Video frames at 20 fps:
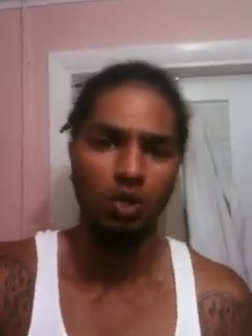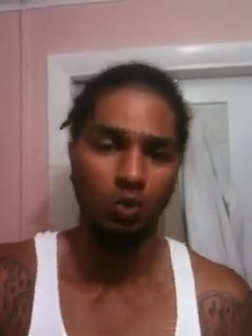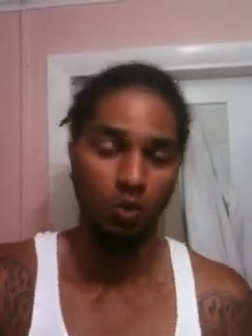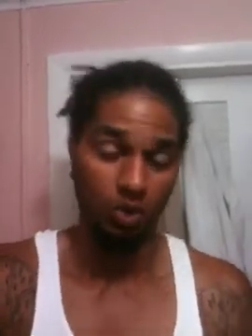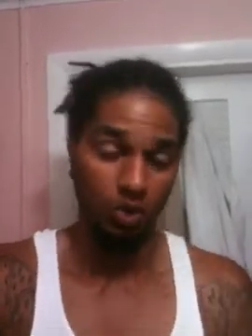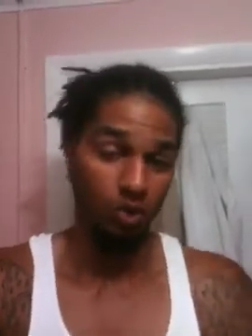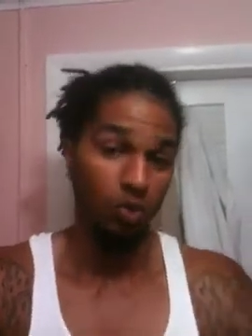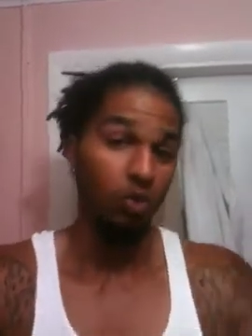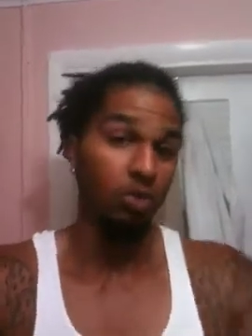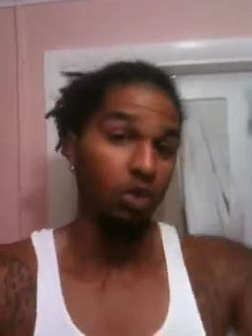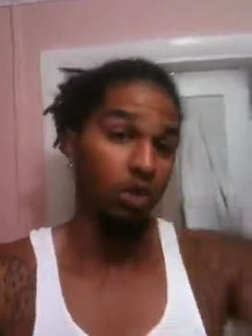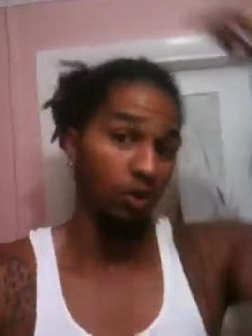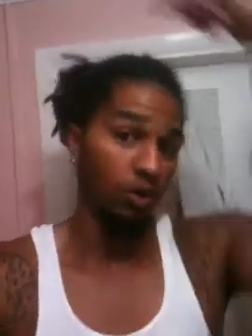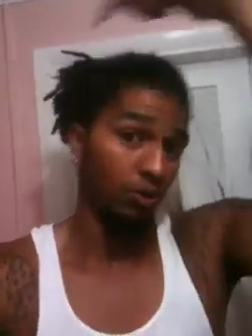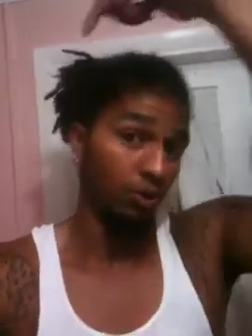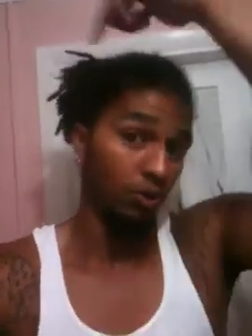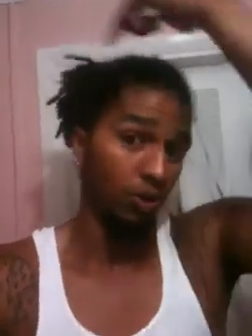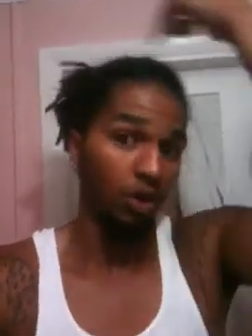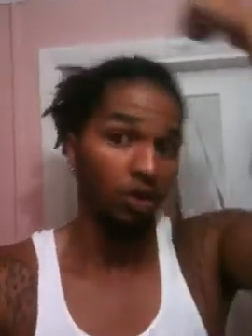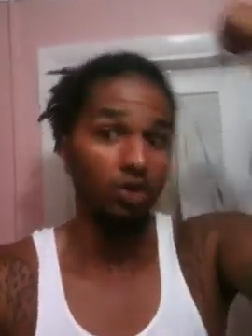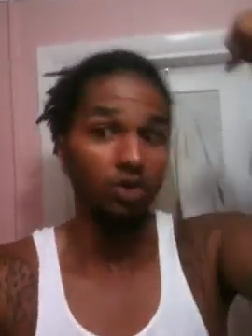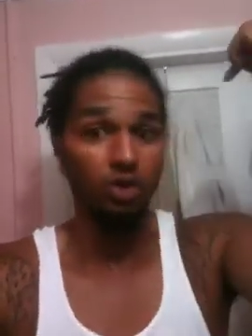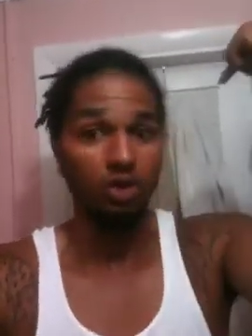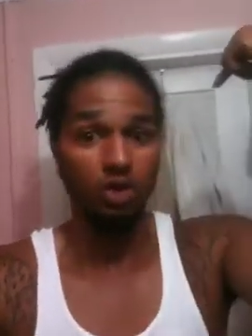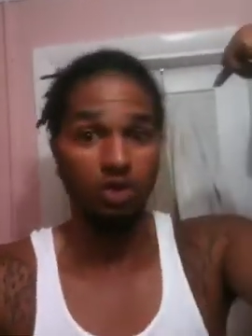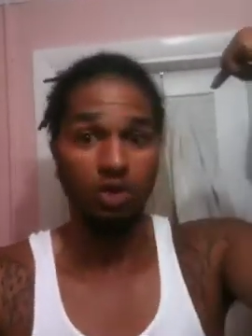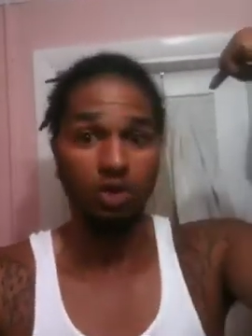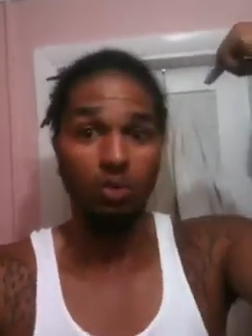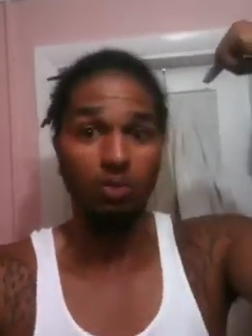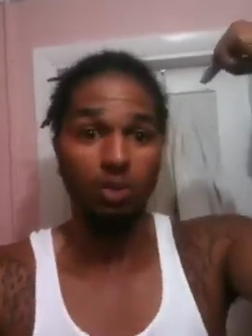which would be the fronts
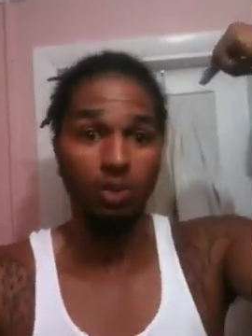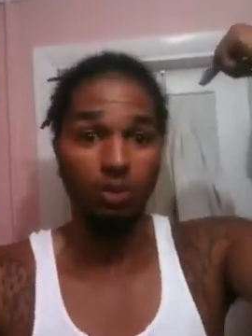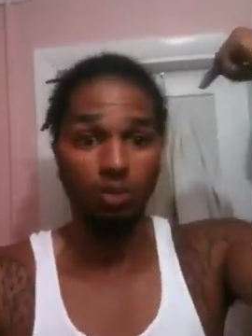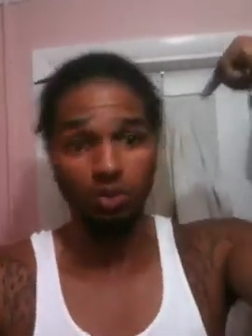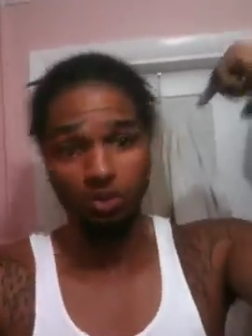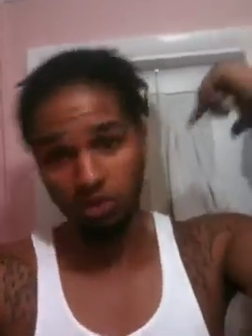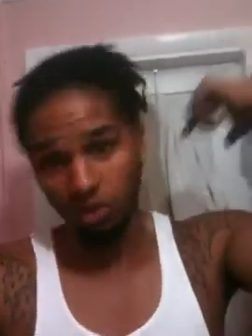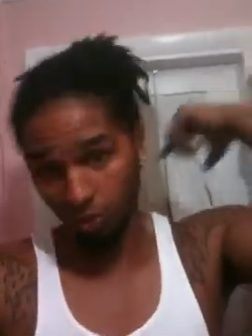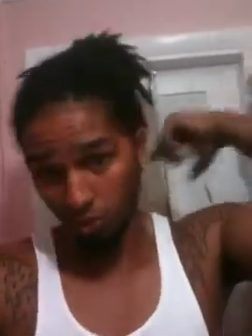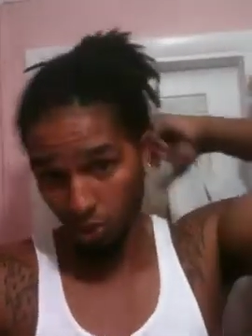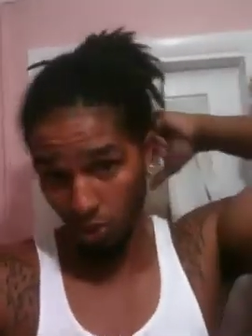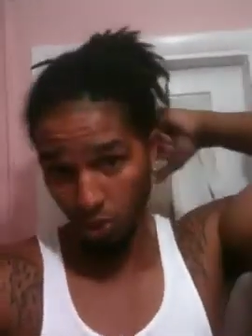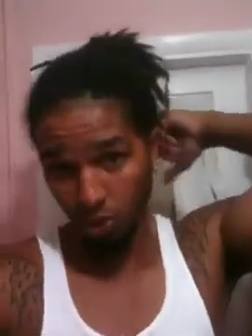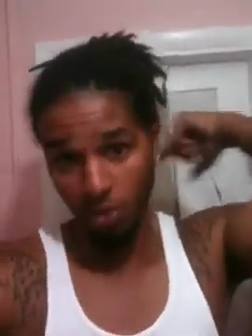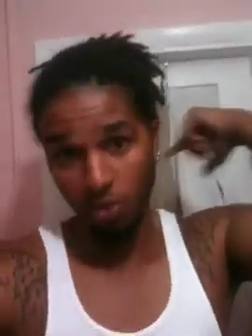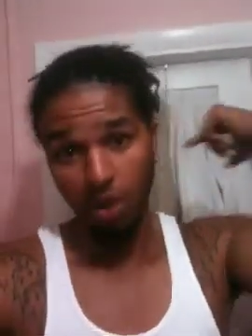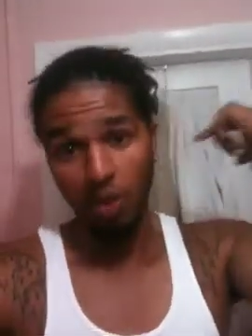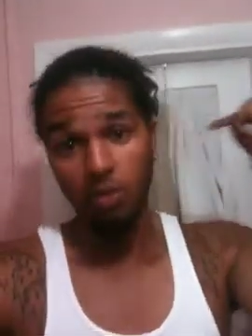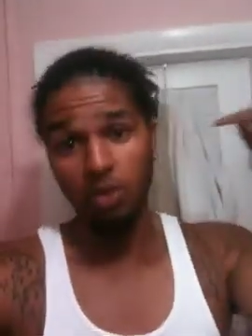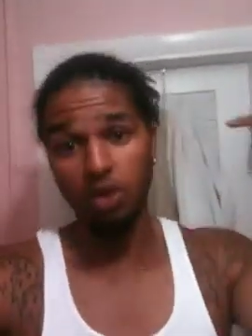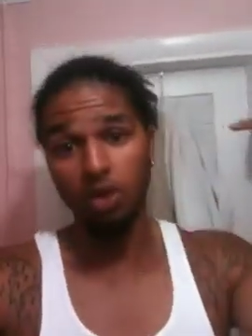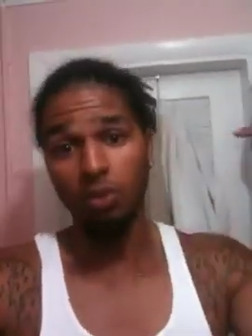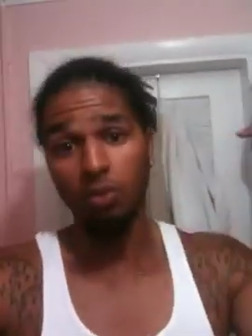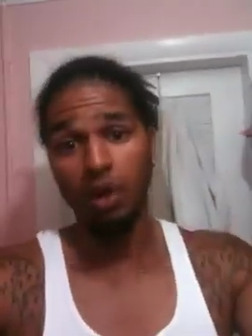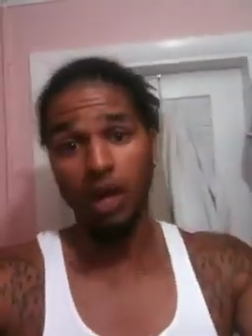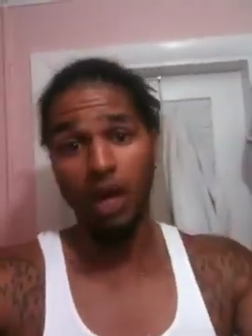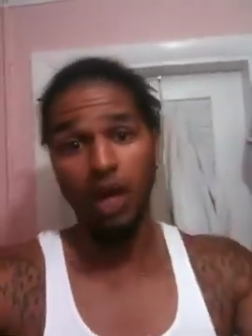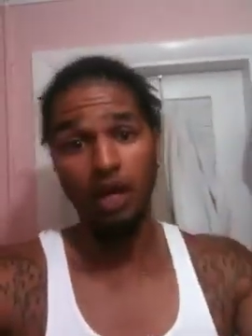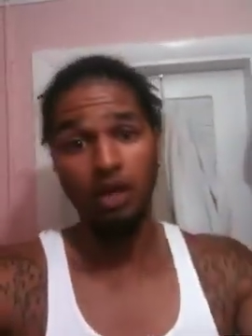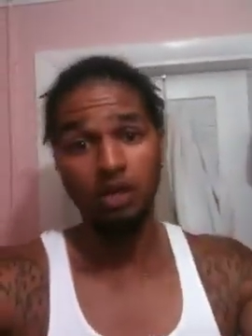to some people. Some people might be the
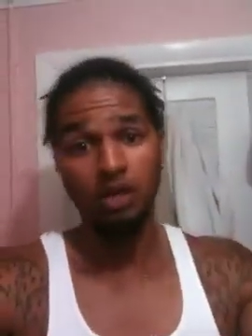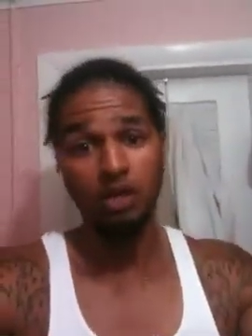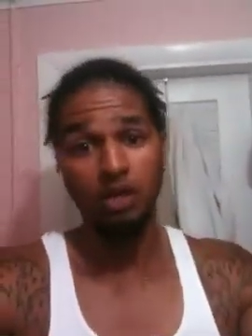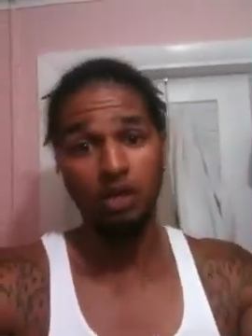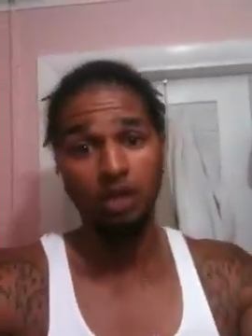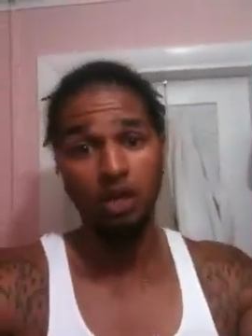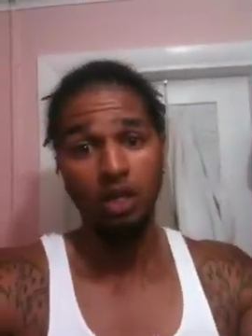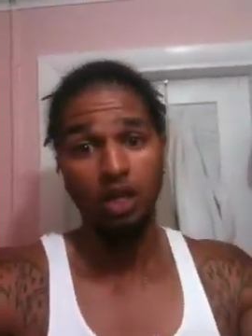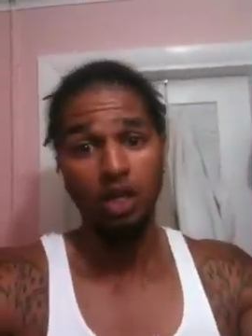backs.